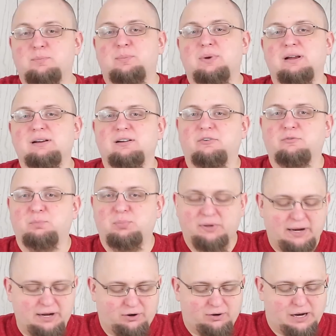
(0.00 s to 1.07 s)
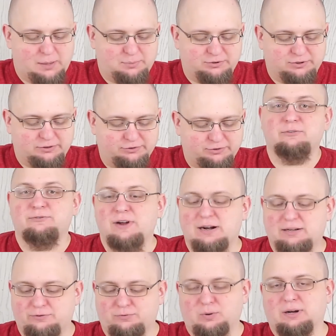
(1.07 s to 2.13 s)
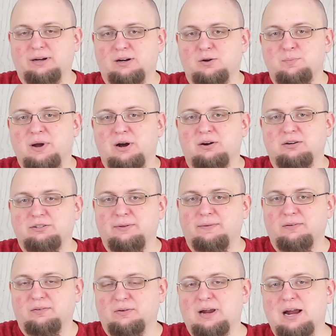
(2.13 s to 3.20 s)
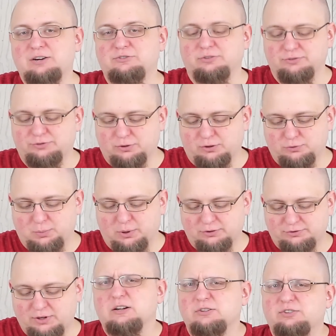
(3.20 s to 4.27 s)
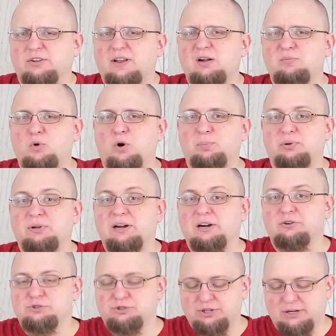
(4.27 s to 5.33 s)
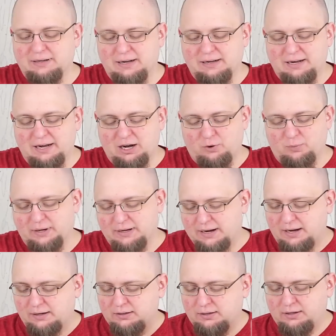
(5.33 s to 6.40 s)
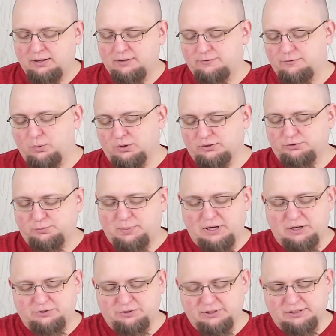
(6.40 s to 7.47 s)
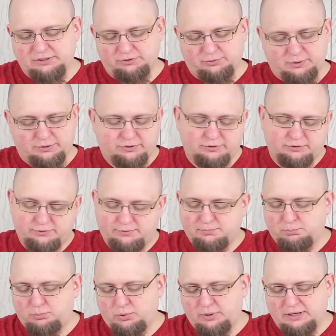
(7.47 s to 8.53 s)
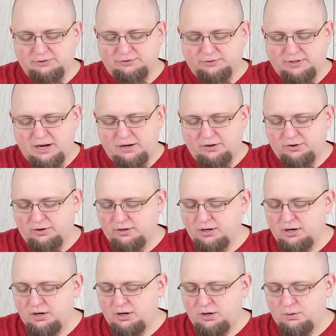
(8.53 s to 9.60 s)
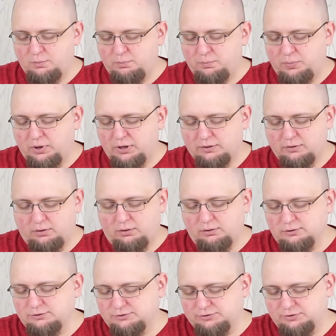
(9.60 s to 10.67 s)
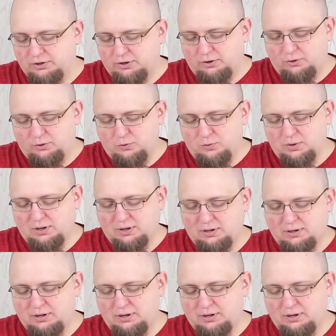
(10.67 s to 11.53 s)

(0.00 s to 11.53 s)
bit of player options. In fact, if we're going to compare it to the location source books, there's a lot more player shit in here. We got 4 species, which is pretty standard, but also